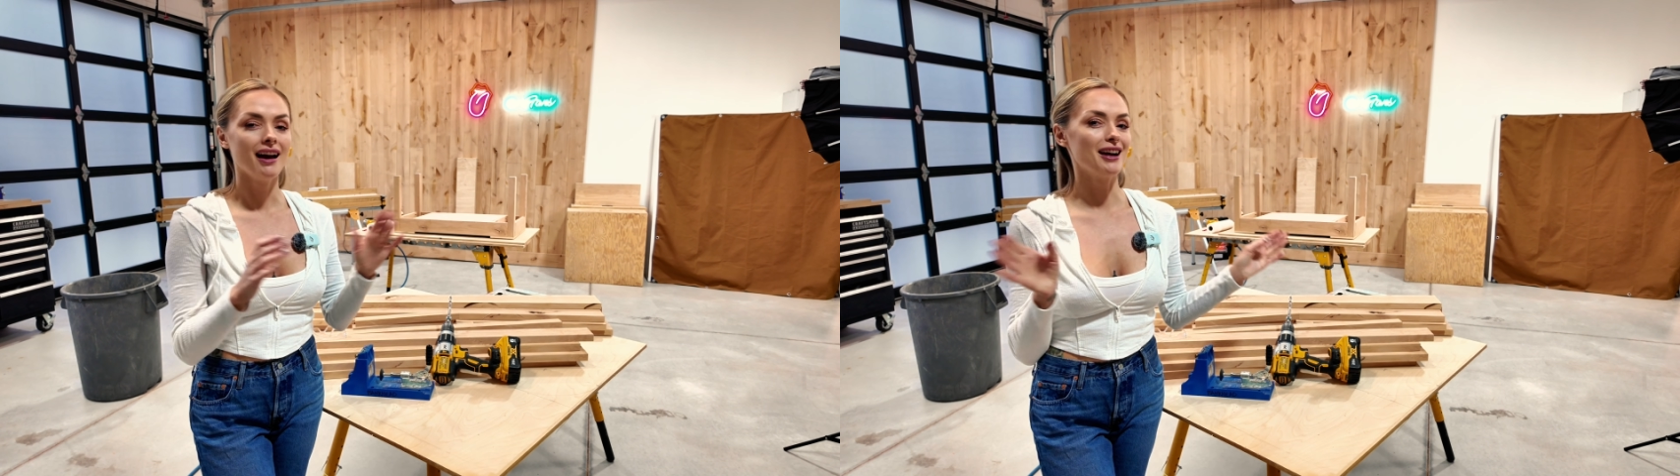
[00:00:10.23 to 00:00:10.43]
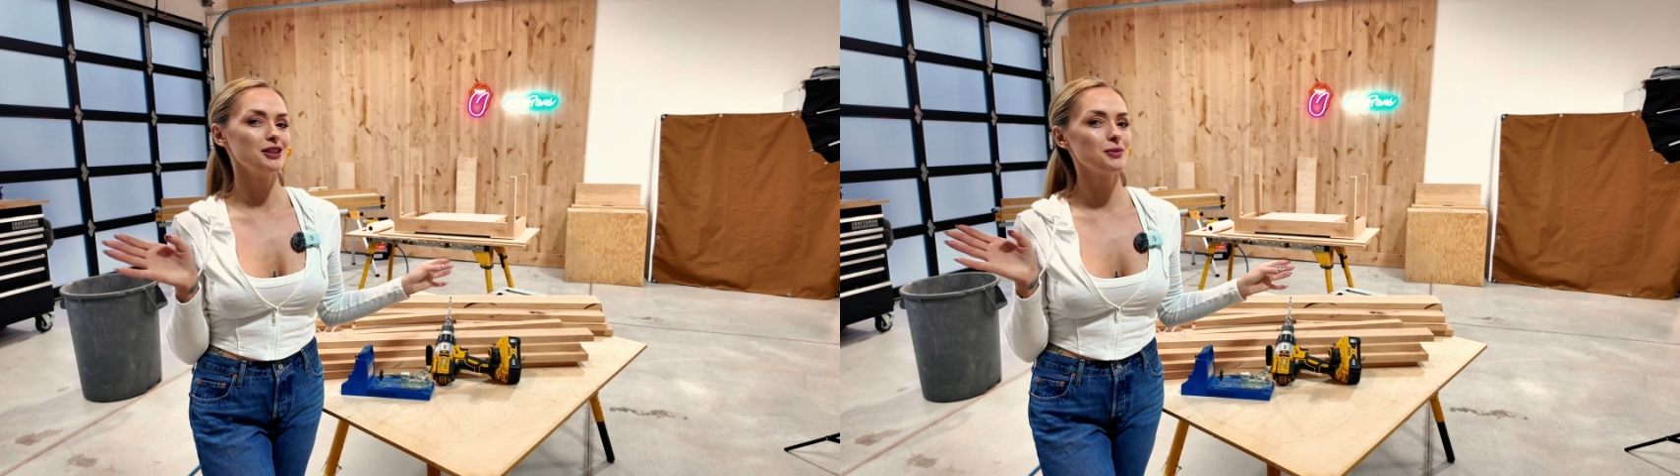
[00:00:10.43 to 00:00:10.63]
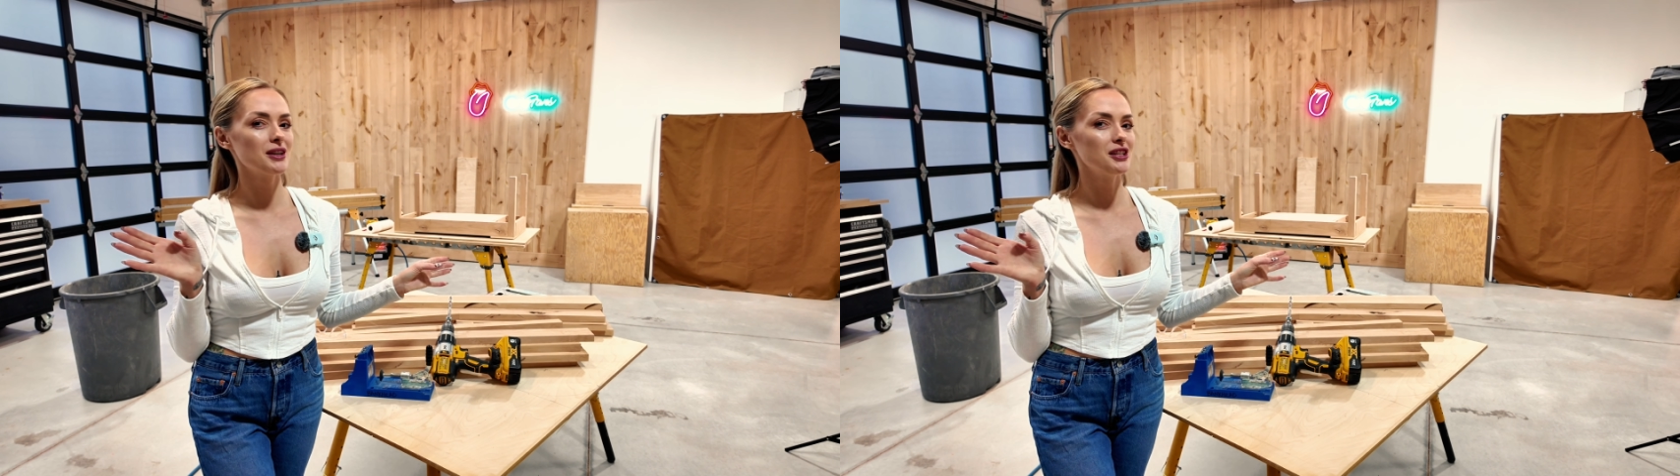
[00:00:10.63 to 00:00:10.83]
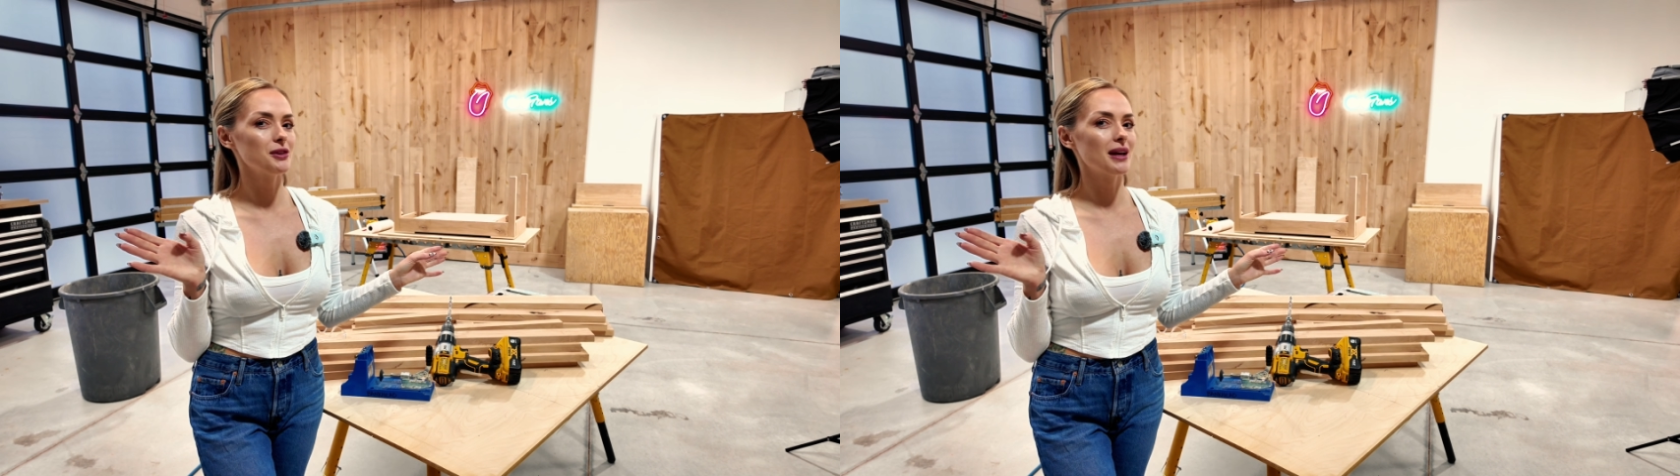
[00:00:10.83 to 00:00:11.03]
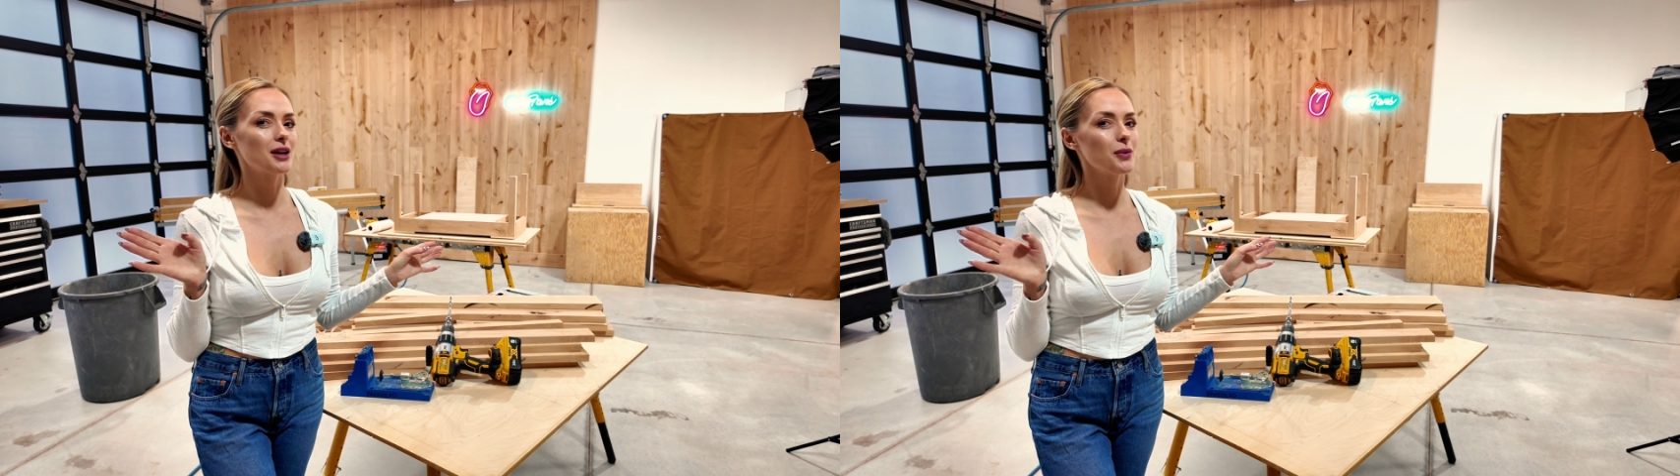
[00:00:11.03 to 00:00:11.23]
I just wanted to
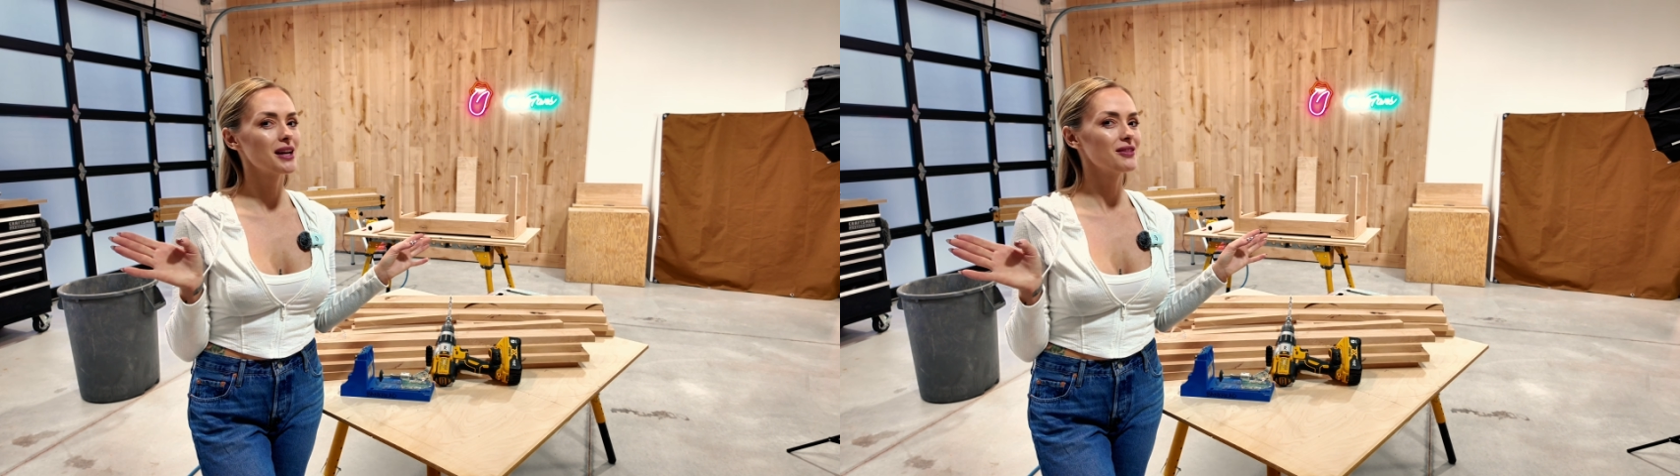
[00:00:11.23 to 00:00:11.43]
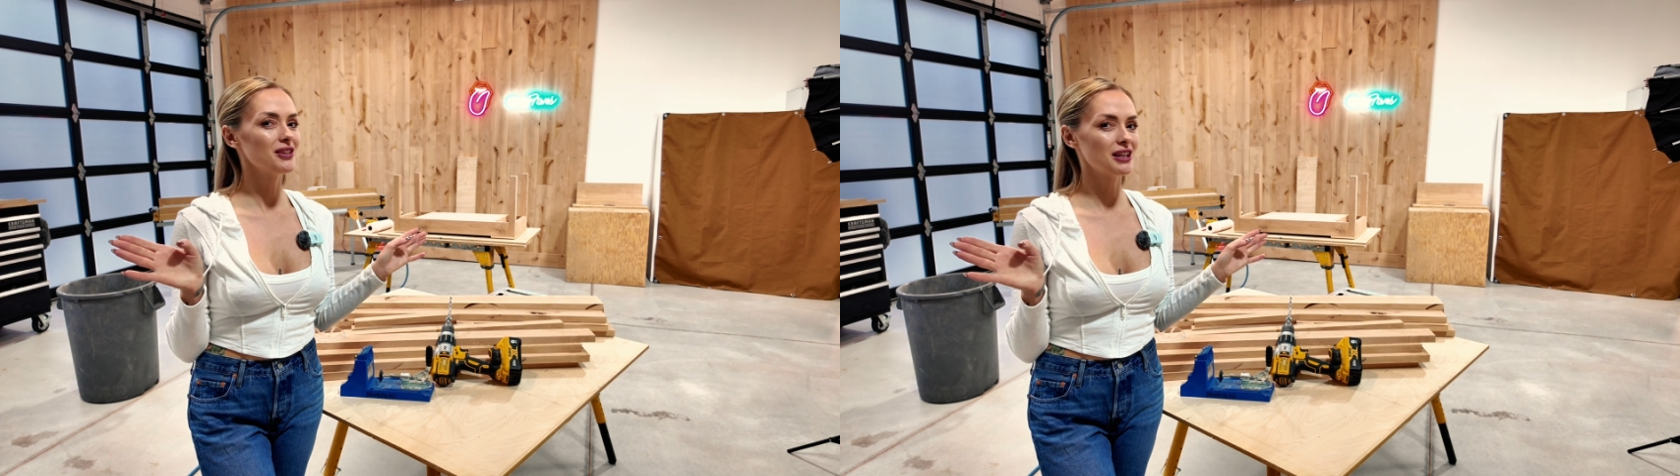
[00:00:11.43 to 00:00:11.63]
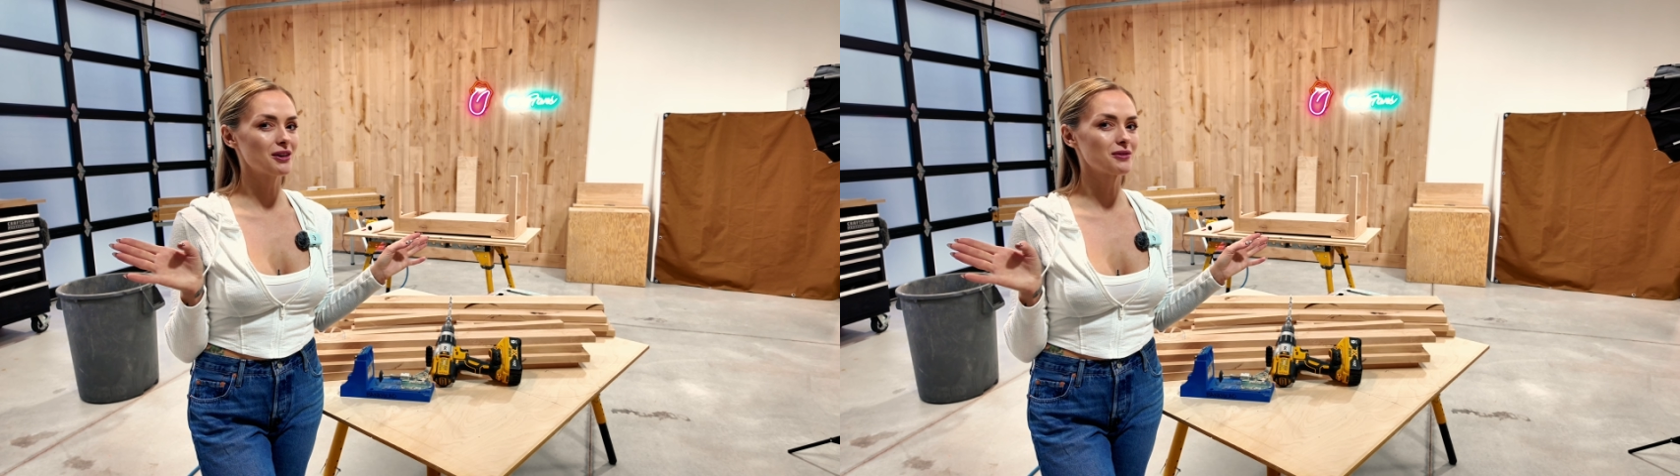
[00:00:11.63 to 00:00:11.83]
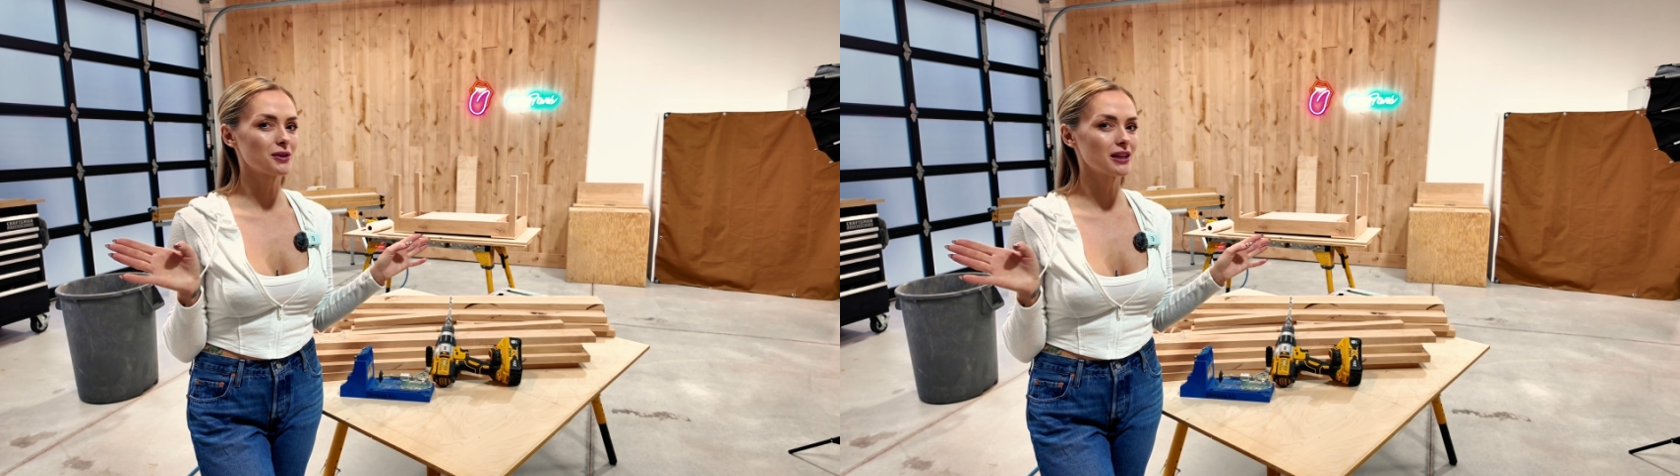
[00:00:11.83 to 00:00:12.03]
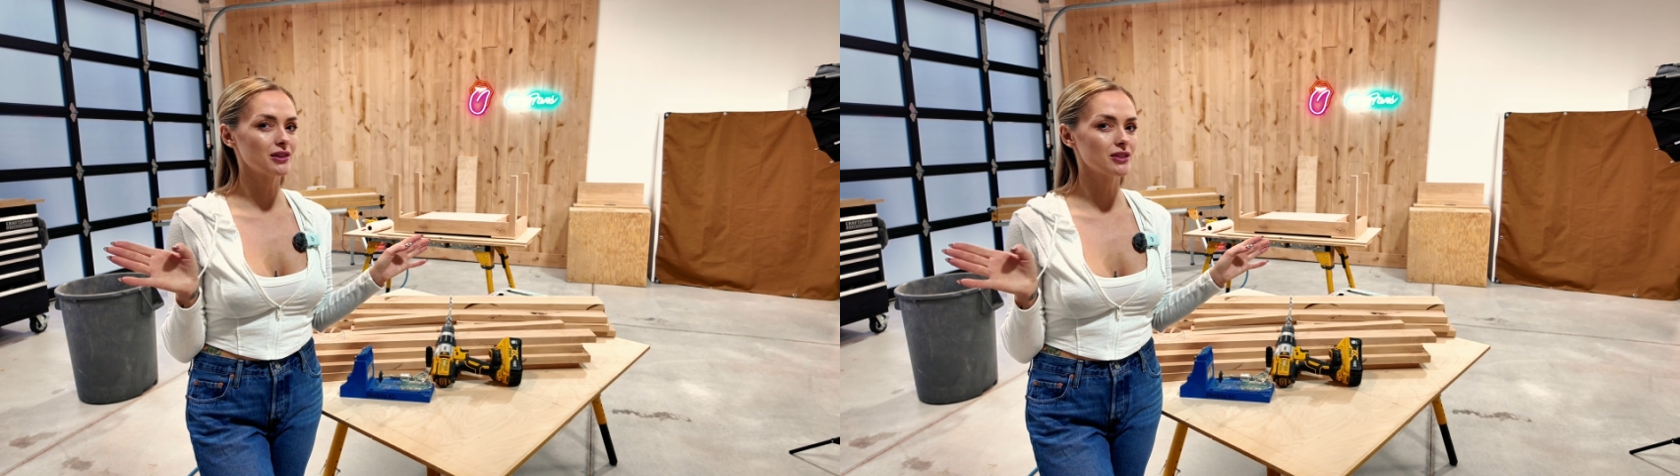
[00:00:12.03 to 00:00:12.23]
do a quick video for you